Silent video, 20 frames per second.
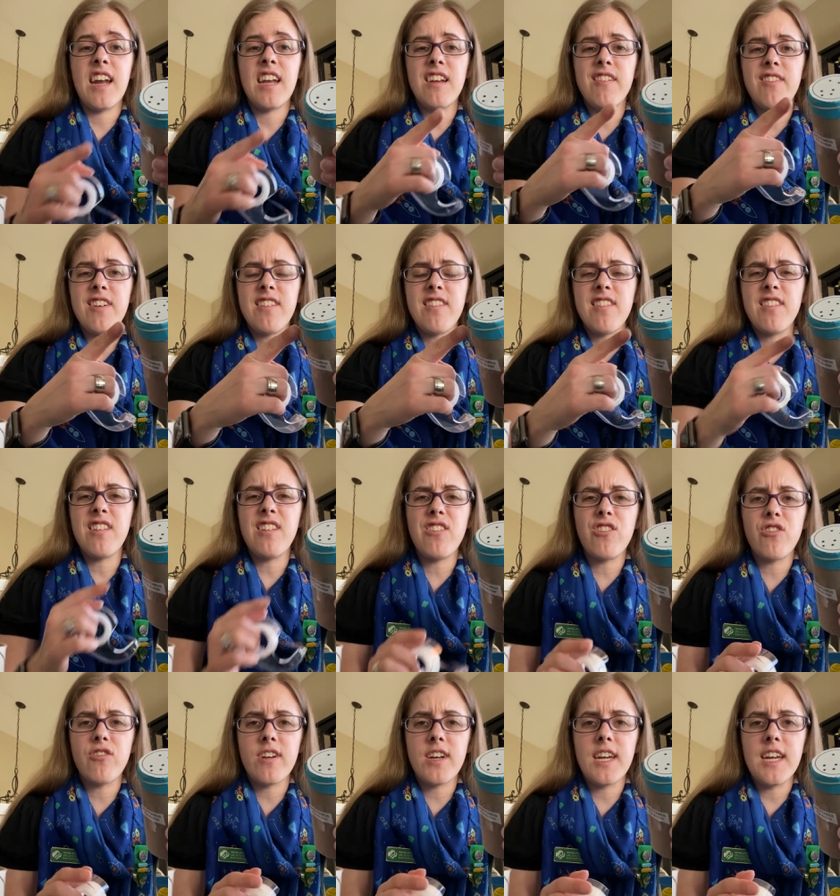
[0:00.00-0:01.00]
And if it's a little
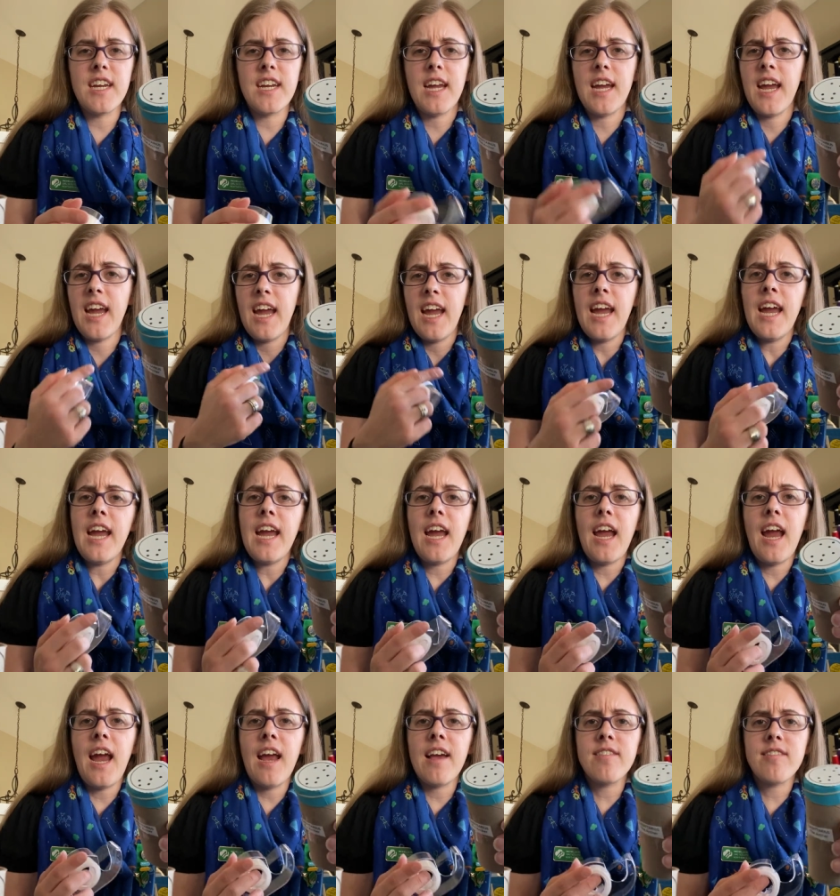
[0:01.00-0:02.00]
tricky,
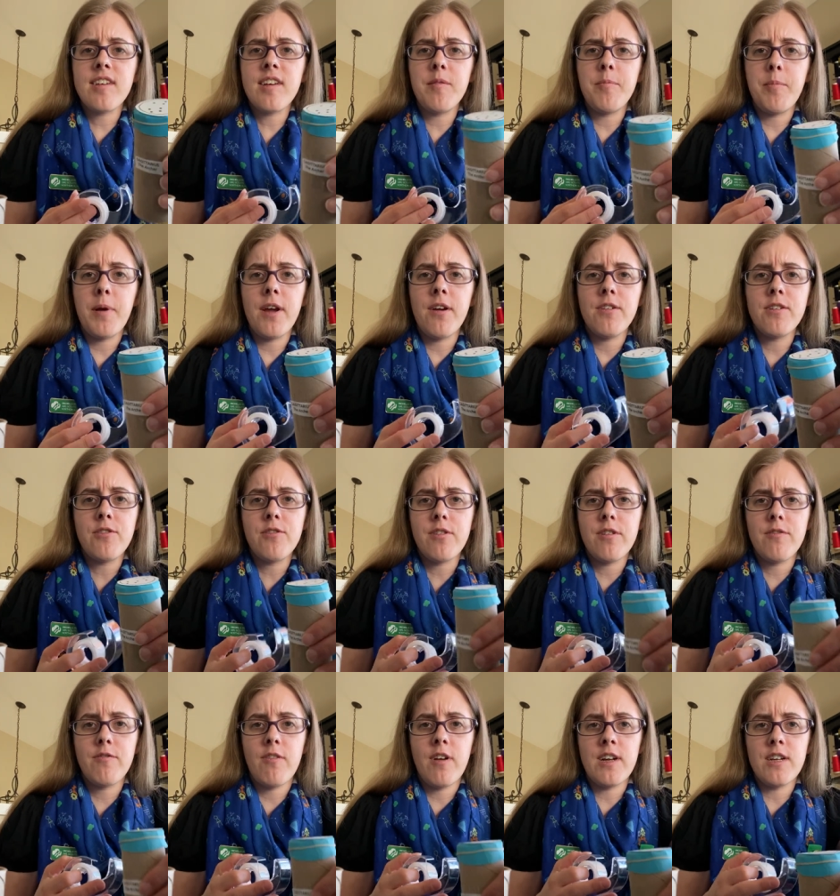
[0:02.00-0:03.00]
ask a parent
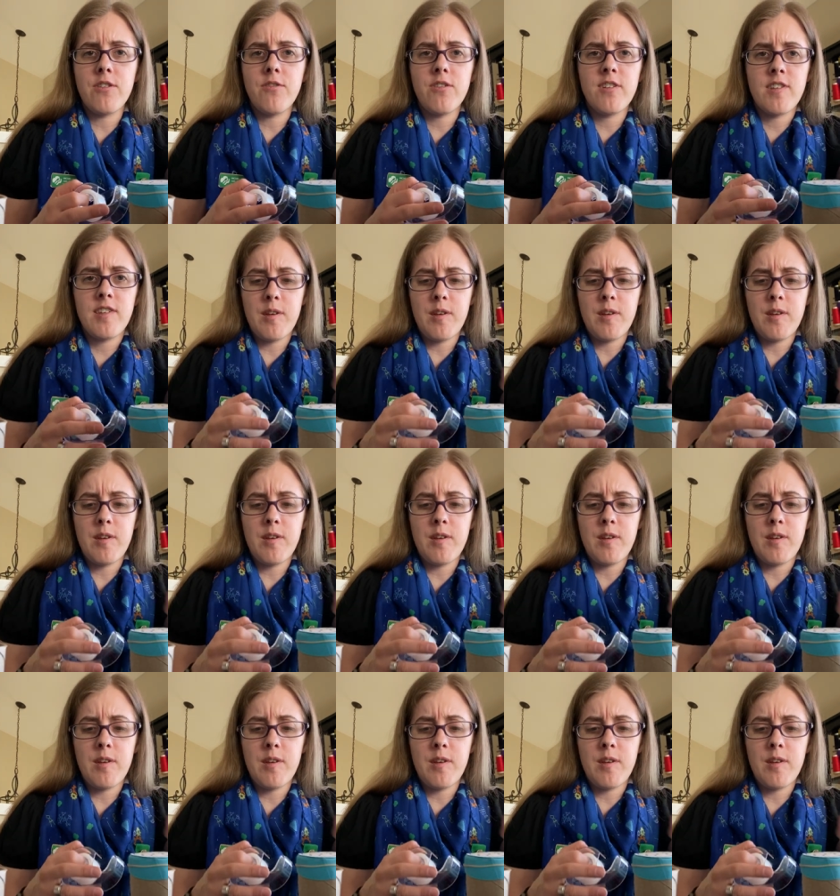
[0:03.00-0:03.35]
or a friend or a